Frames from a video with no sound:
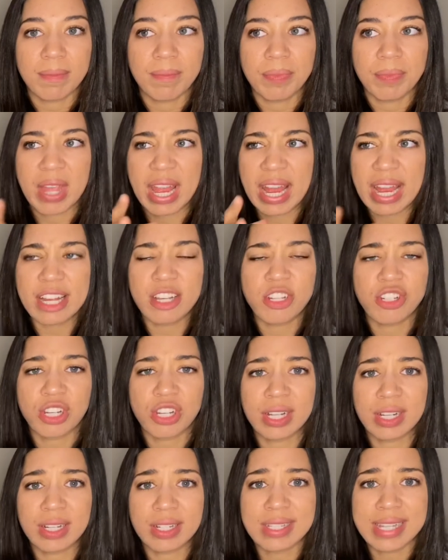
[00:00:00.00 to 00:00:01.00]

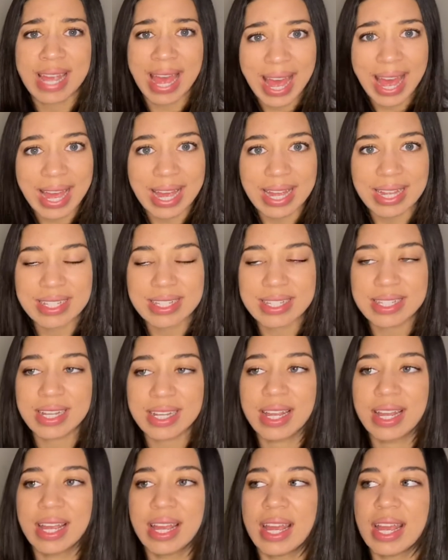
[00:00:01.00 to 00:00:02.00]
ancient texts
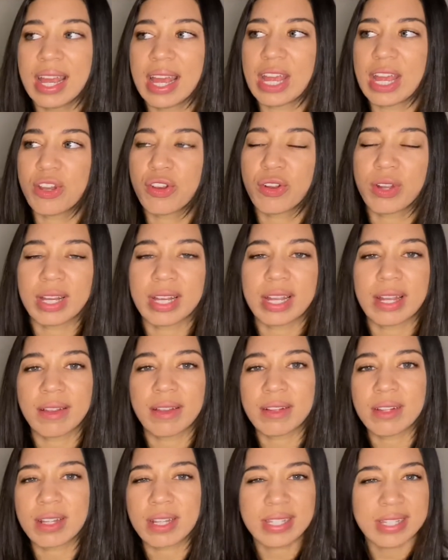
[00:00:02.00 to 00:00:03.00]
and you're going to
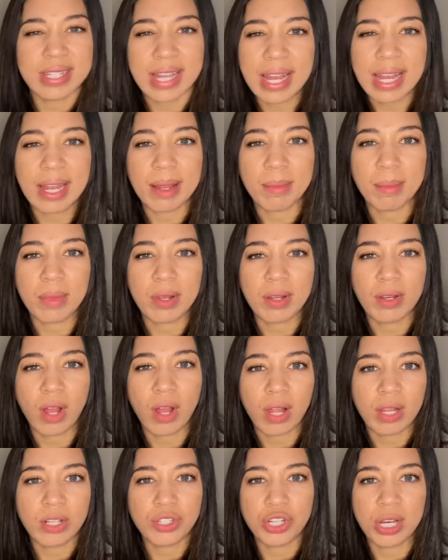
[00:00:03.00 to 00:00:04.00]
get the same
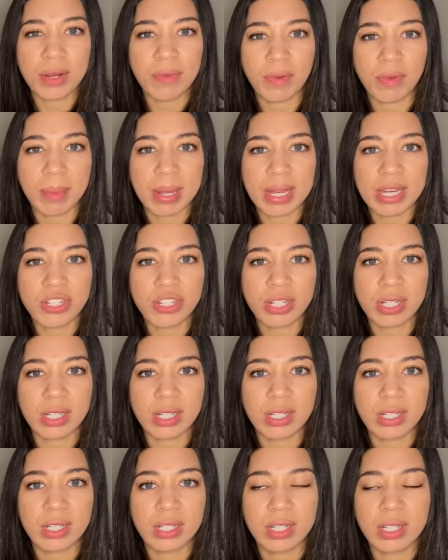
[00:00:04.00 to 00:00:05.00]
knowledge and
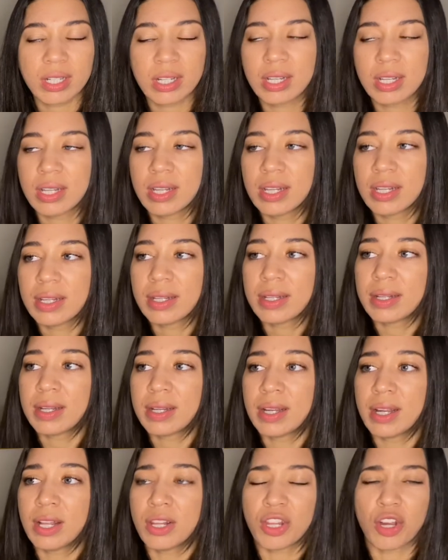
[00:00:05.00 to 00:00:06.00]
information.
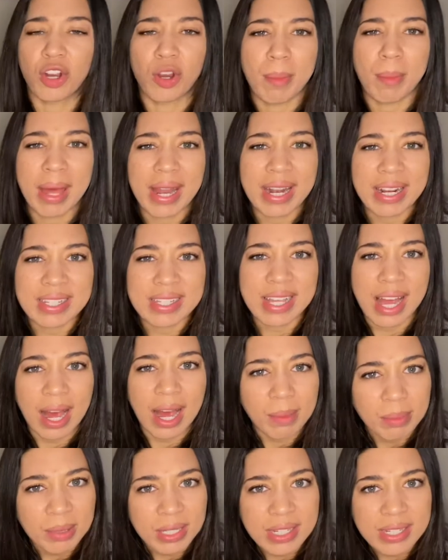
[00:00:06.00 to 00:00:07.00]
The Hermetic
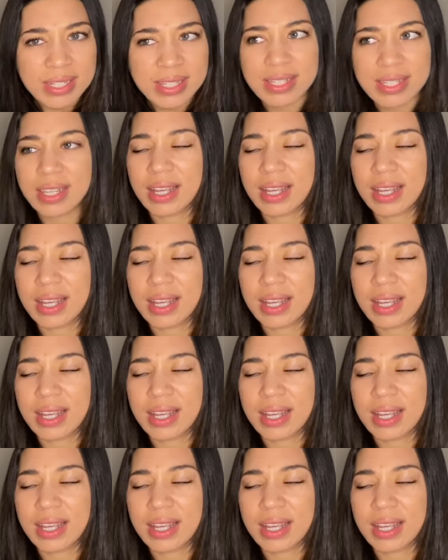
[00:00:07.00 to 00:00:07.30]
tablets,